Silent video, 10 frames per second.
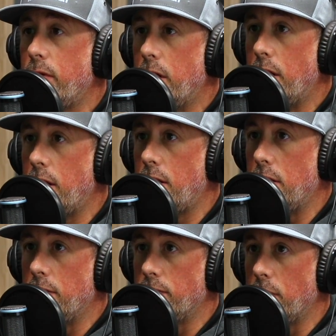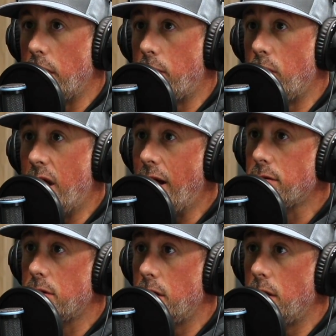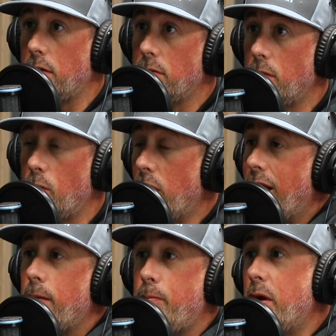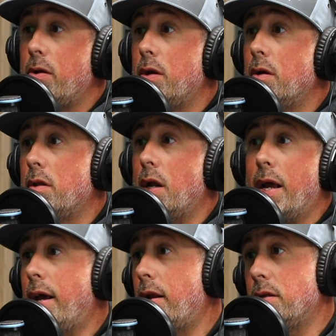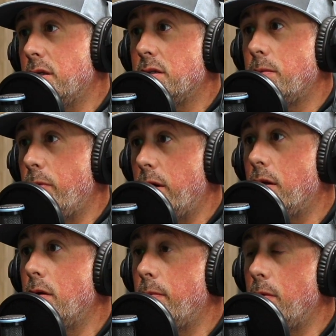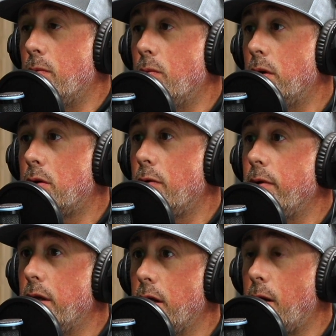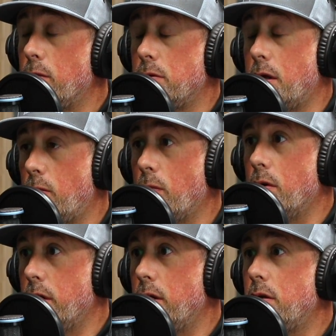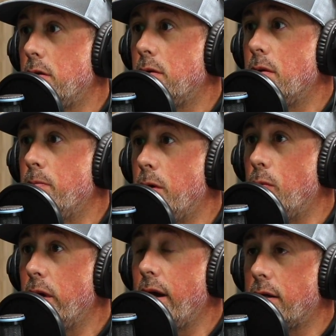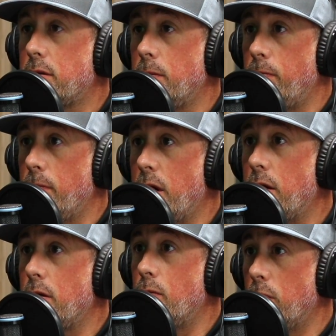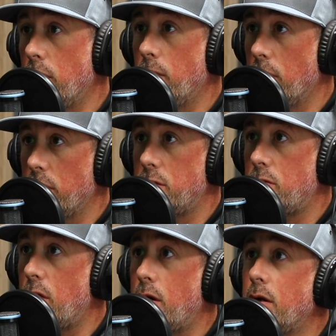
hit, like we had a better year than I had anticipated. I mean, when COVID hit, I was like worried, but we actually ended really, really strong.